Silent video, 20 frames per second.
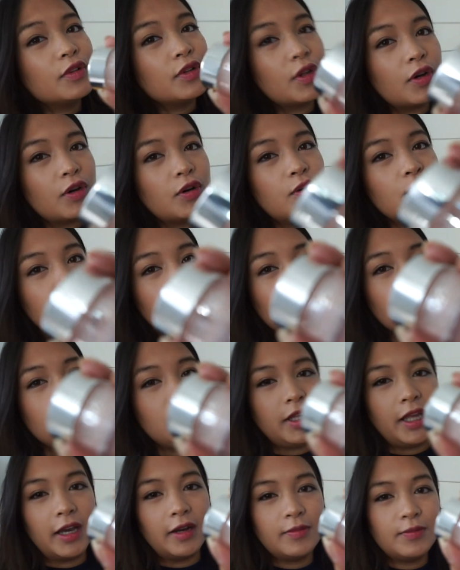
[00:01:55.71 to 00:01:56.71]
So
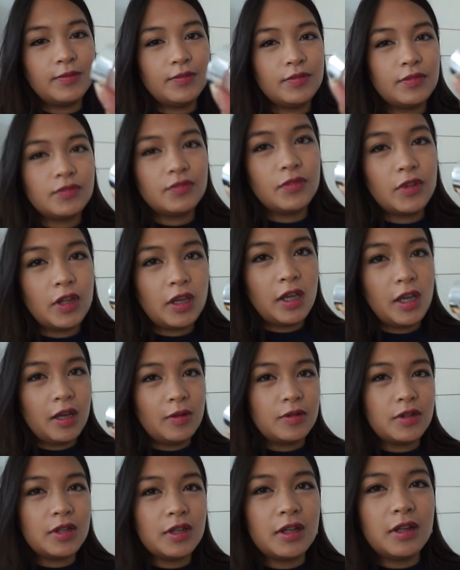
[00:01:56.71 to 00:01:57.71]
yeah,
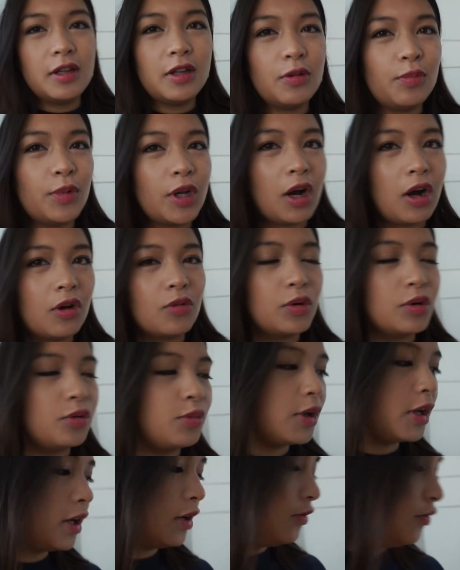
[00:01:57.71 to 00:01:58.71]
I'm still a little bit awkward when I